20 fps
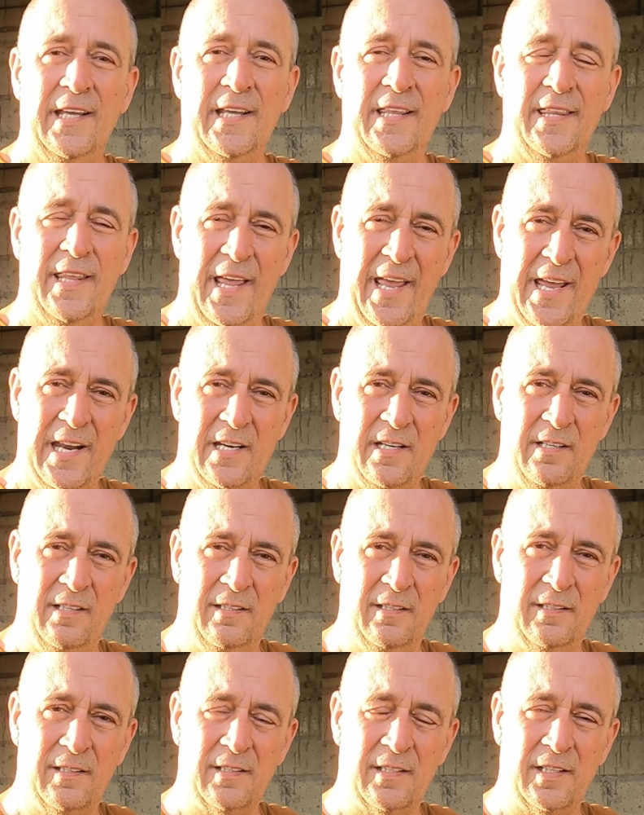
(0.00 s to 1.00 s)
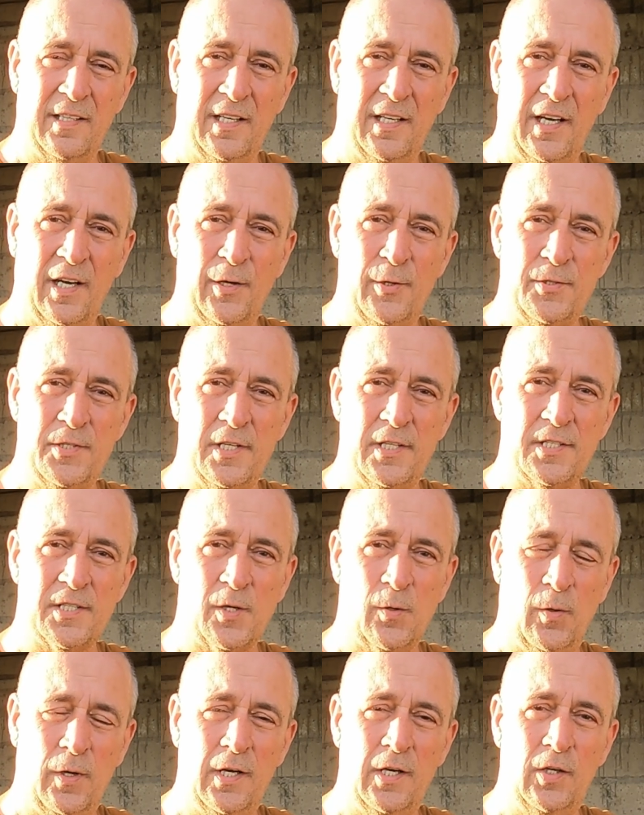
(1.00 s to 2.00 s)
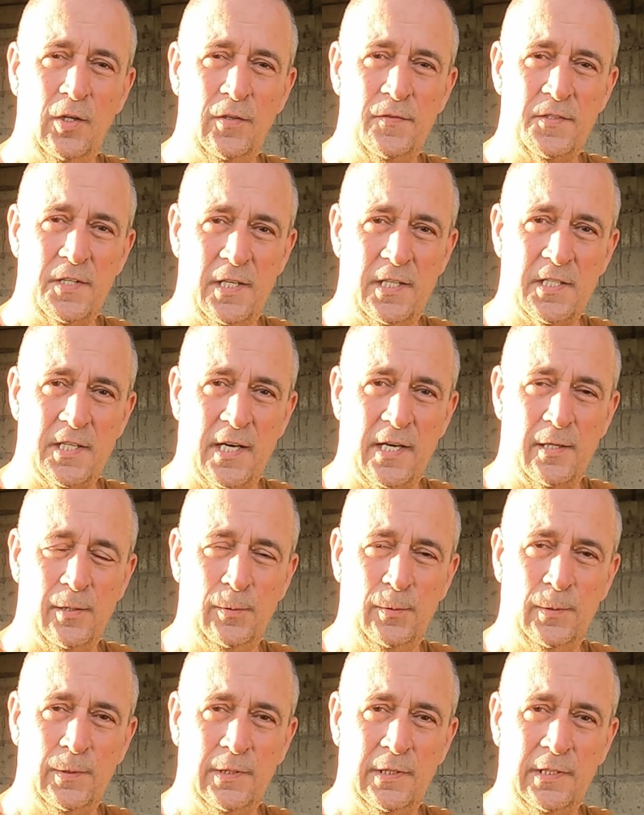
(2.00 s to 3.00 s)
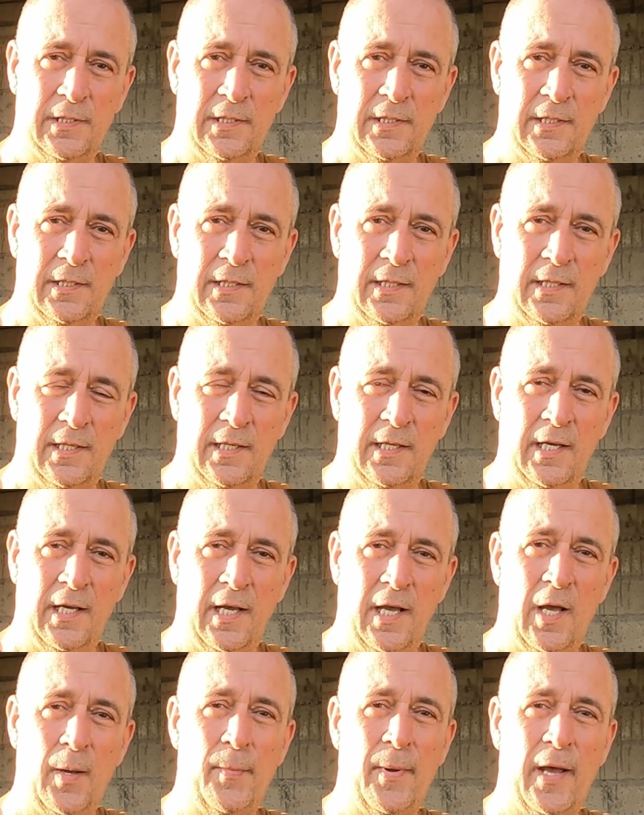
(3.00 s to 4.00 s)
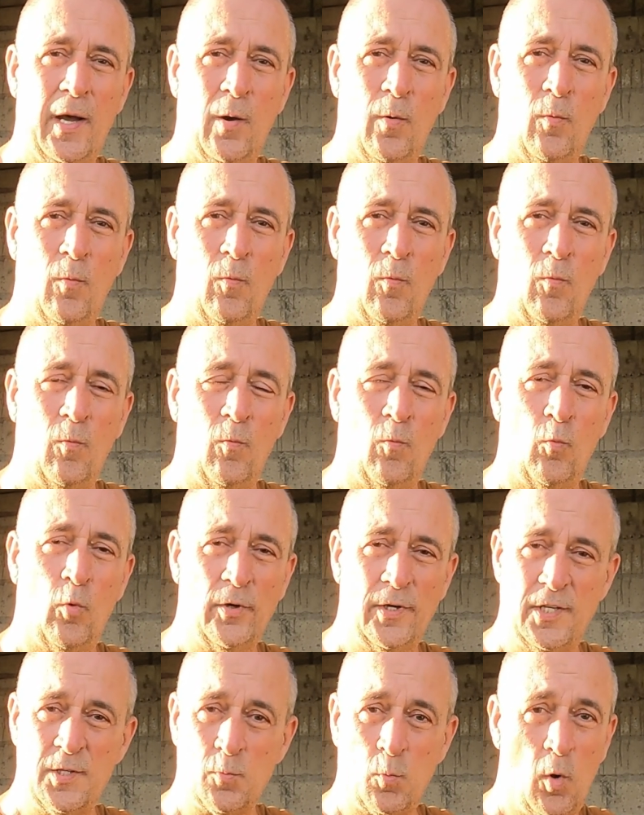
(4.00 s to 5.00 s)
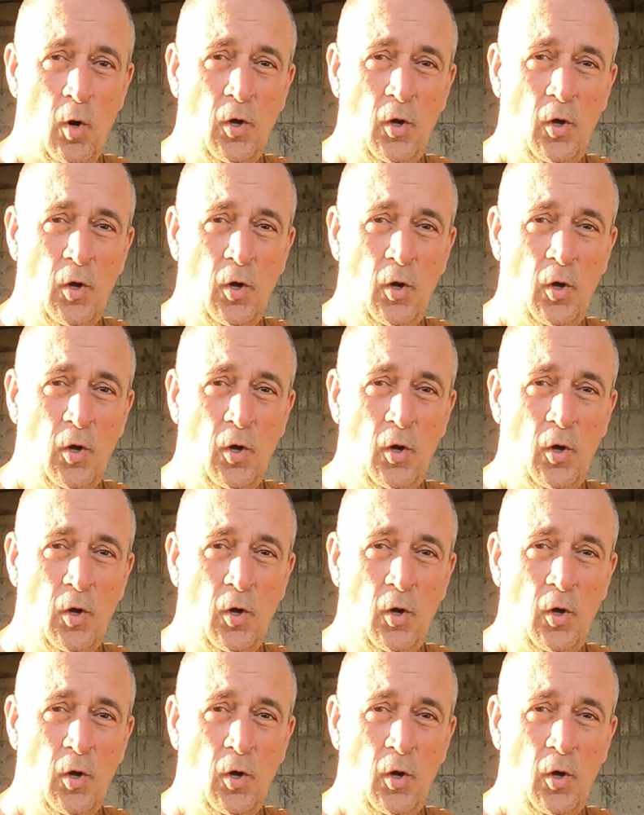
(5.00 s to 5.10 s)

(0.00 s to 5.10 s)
It then goes into quite a lot of detail about what is